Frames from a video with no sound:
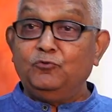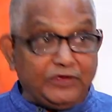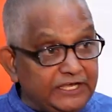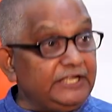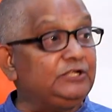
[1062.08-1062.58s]

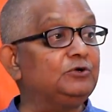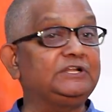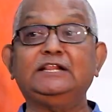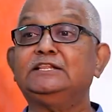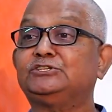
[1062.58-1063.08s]
We need to
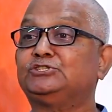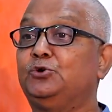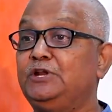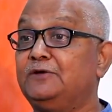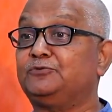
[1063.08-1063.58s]
tell the
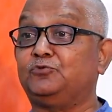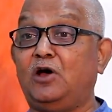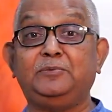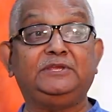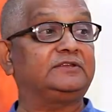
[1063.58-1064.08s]
story of
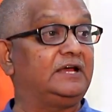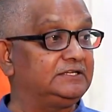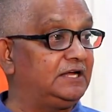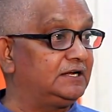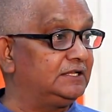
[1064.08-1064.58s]
Swami
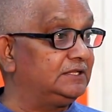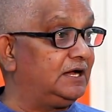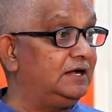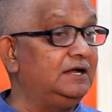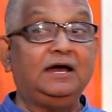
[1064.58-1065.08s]

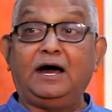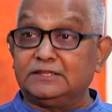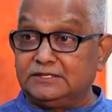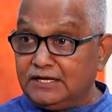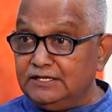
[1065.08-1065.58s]
Sahajananda, a
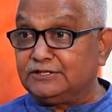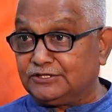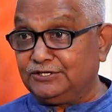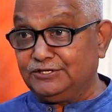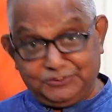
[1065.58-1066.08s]

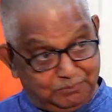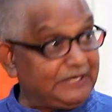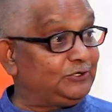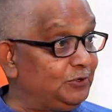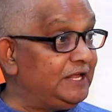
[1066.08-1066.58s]
Dalit
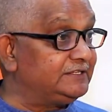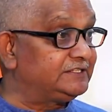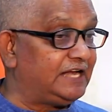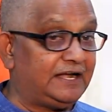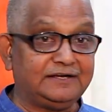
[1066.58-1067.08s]
by today's
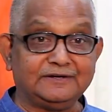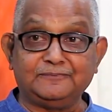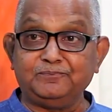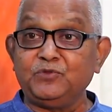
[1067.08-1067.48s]
standard,